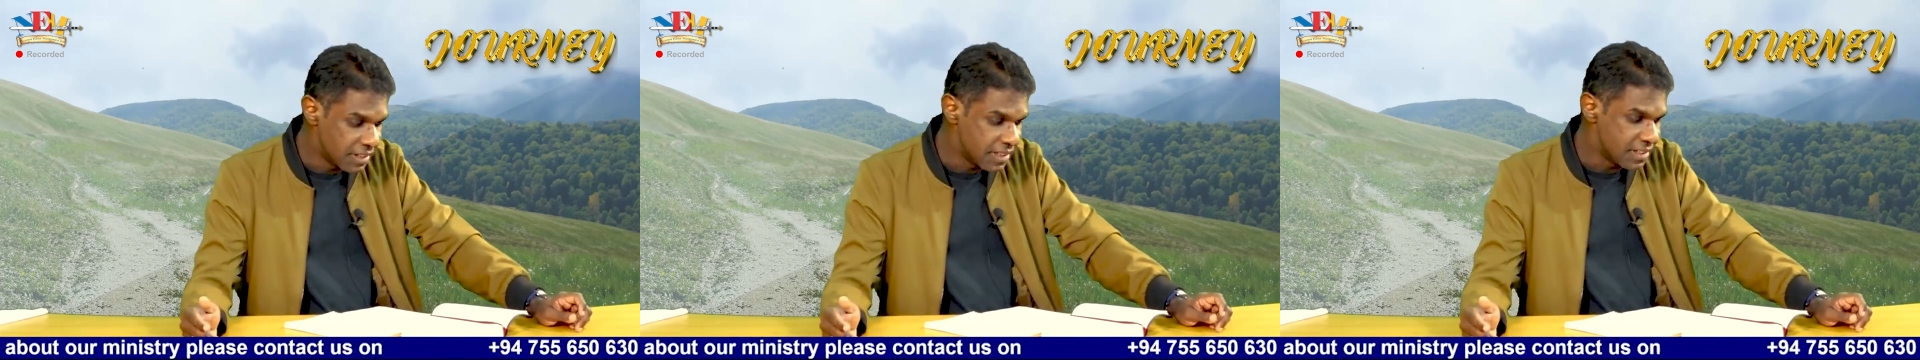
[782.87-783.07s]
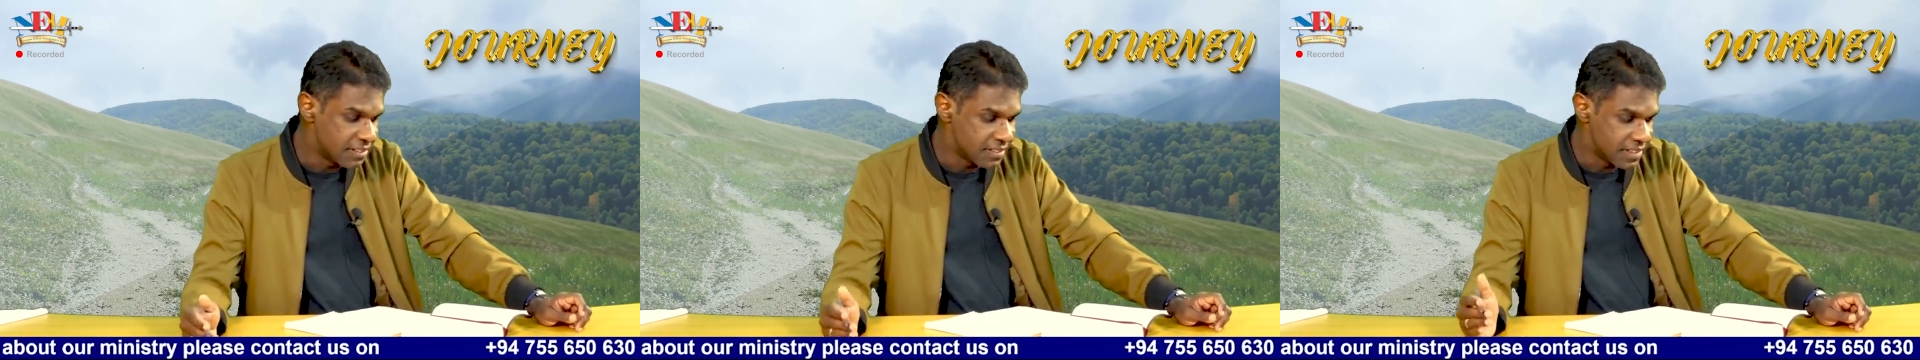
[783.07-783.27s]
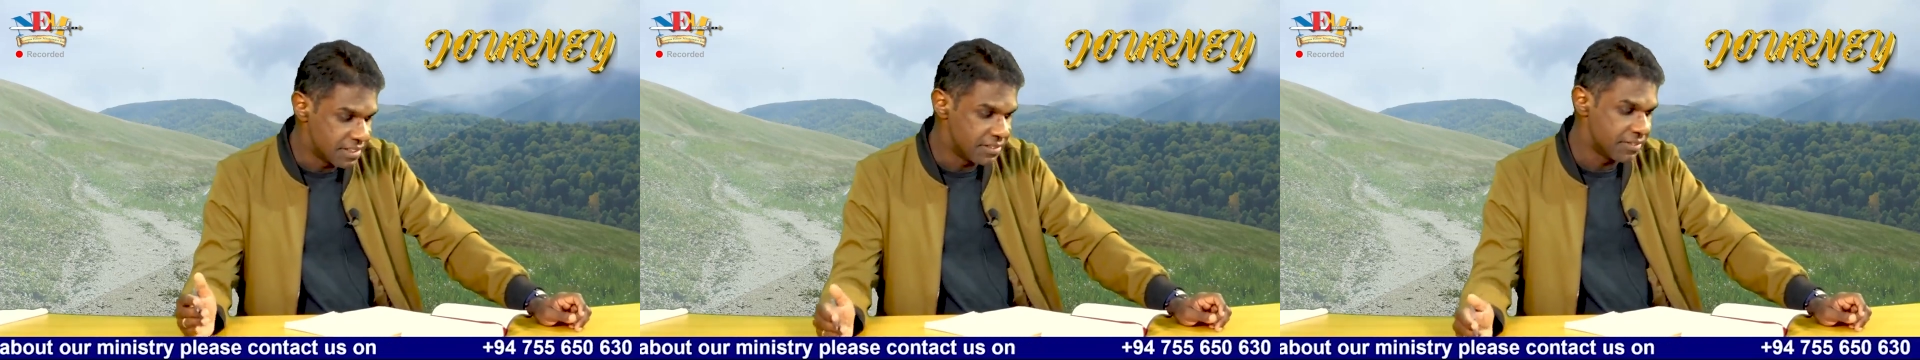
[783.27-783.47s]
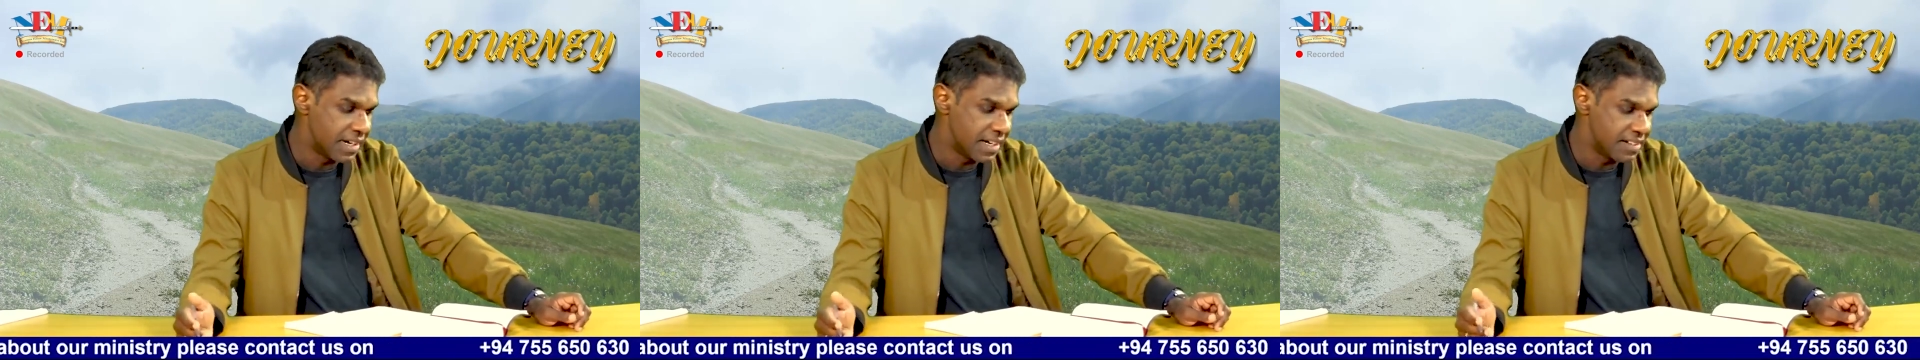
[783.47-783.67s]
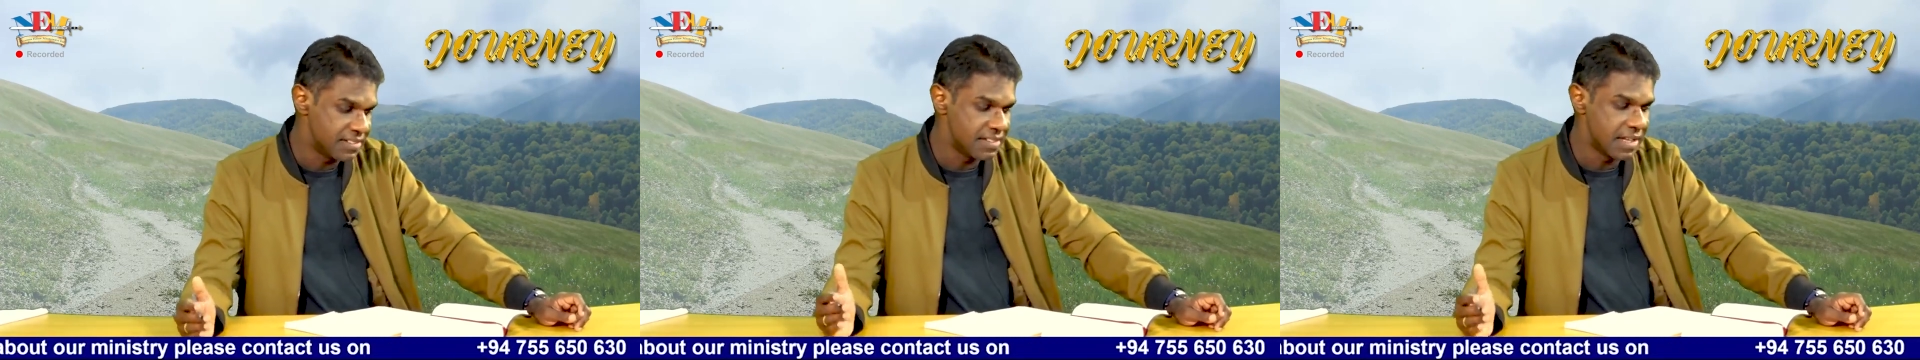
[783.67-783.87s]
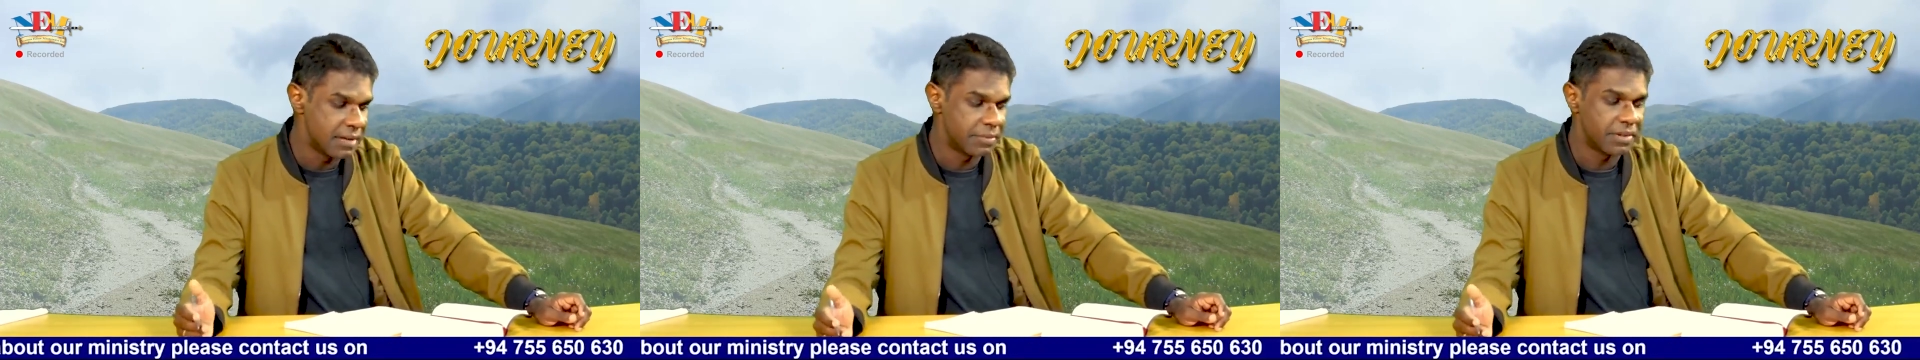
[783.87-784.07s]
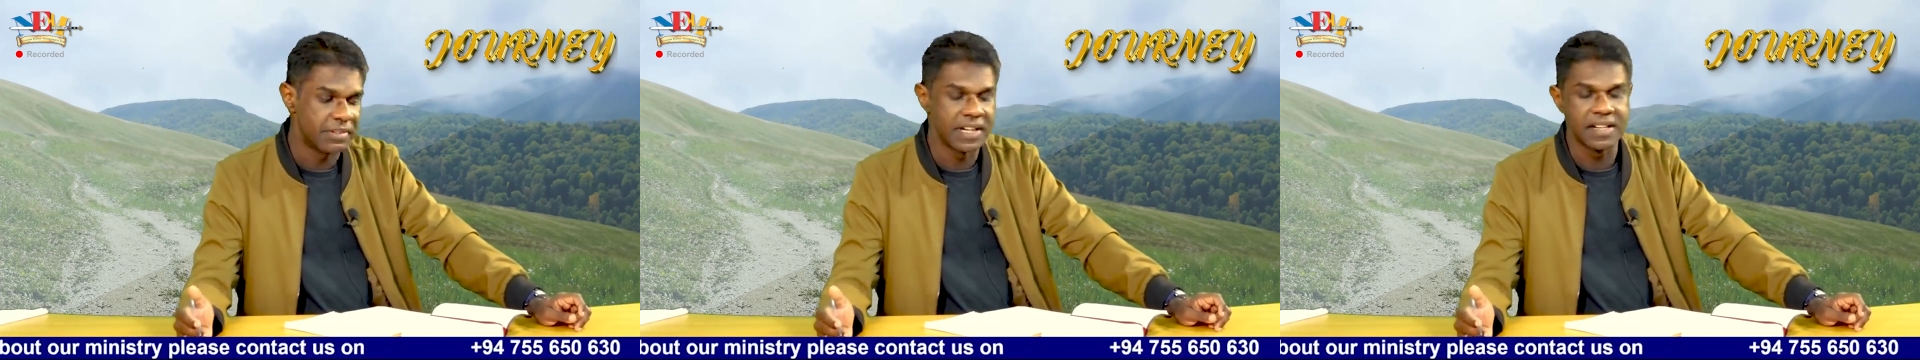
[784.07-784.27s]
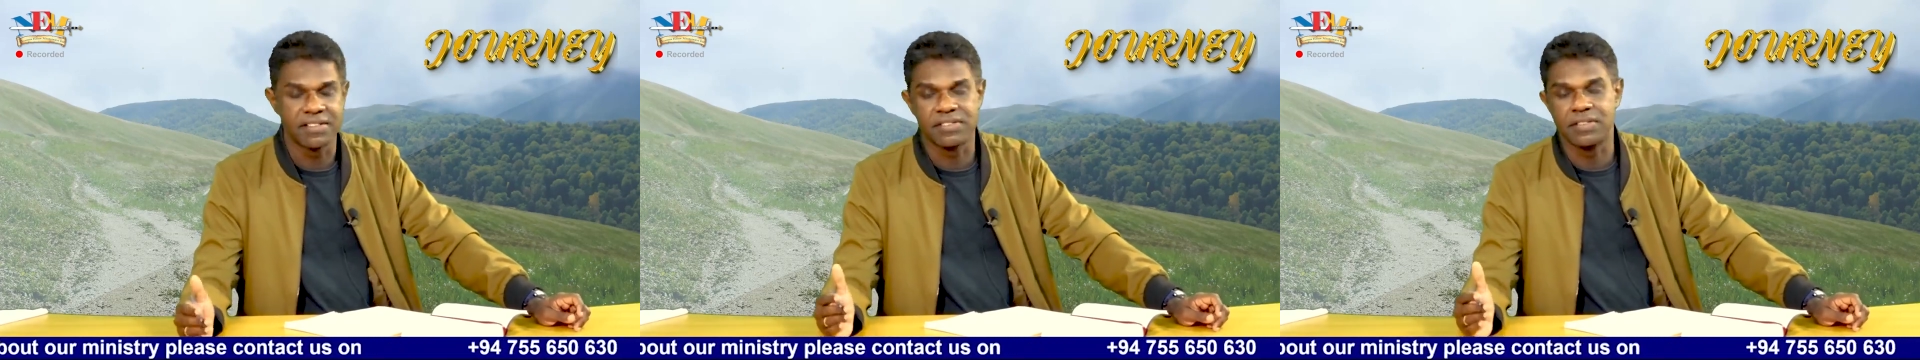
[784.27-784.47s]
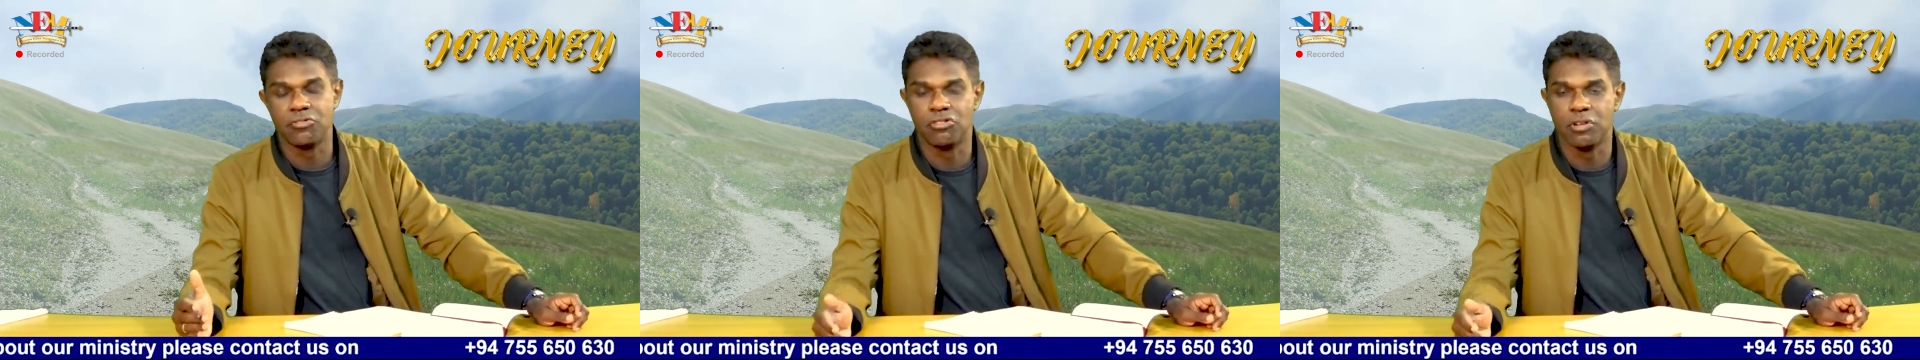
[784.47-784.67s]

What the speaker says: these Hivites, the Amorites, the